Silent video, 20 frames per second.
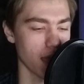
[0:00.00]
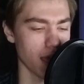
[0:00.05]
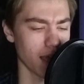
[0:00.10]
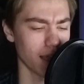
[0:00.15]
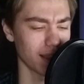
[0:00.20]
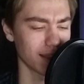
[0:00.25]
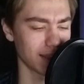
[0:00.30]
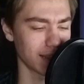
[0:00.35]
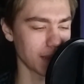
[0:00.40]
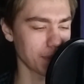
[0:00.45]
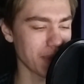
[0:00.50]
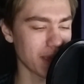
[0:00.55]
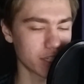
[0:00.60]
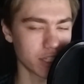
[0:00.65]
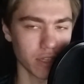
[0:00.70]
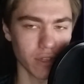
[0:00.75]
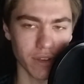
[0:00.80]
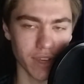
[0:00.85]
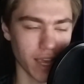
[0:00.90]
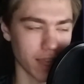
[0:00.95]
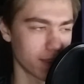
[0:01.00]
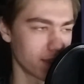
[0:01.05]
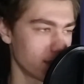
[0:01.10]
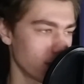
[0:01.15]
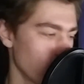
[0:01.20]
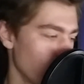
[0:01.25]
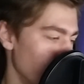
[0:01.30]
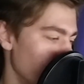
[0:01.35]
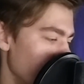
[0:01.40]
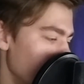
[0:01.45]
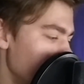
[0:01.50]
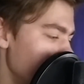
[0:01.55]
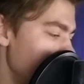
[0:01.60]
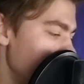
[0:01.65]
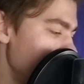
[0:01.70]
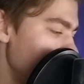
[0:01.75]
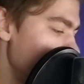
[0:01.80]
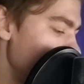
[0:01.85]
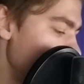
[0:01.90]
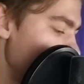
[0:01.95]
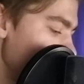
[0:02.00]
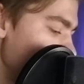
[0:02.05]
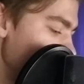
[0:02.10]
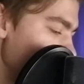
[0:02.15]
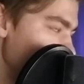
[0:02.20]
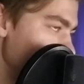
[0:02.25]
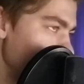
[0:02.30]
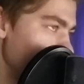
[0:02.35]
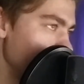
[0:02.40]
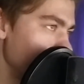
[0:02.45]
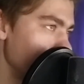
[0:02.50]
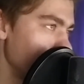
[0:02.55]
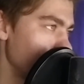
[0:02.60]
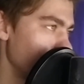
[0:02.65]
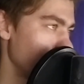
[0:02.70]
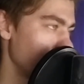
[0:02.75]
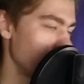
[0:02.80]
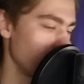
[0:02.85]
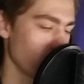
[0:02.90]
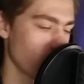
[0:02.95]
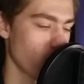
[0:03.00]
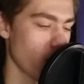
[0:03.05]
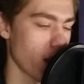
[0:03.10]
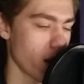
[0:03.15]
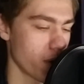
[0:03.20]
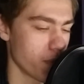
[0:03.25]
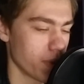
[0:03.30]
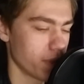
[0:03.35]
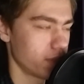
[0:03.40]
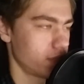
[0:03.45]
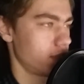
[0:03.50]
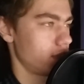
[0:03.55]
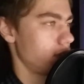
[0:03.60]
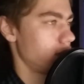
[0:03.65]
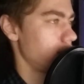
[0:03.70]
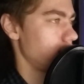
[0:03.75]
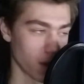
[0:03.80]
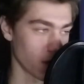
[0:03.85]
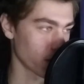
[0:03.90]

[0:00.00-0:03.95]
Let me actually look at the requirements.